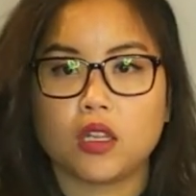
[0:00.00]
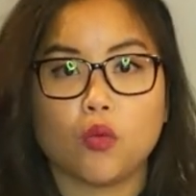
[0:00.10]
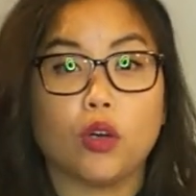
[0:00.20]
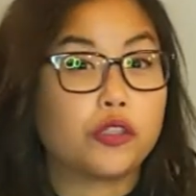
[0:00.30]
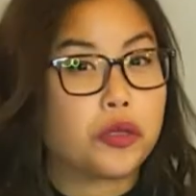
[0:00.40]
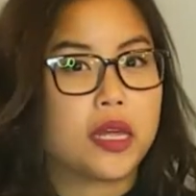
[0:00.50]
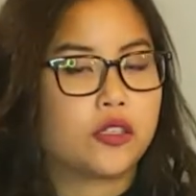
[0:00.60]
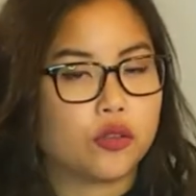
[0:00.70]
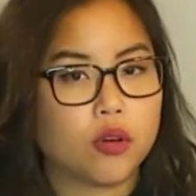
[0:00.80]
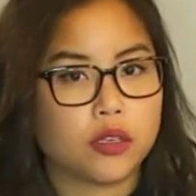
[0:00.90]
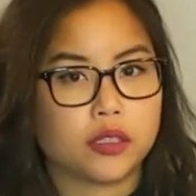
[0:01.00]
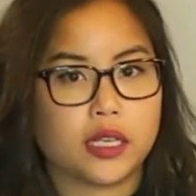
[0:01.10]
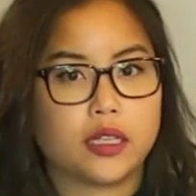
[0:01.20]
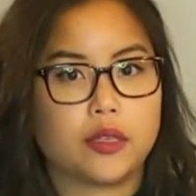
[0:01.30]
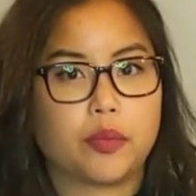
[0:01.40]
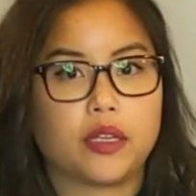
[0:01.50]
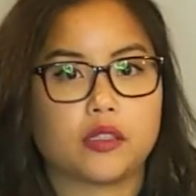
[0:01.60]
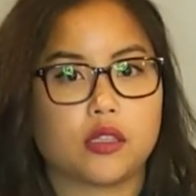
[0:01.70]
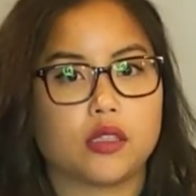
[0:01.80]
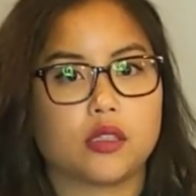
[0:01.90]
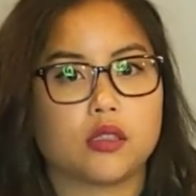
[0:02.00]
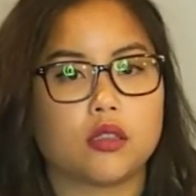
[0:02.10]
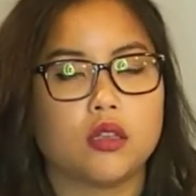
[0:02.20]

What do they do on a daily basis?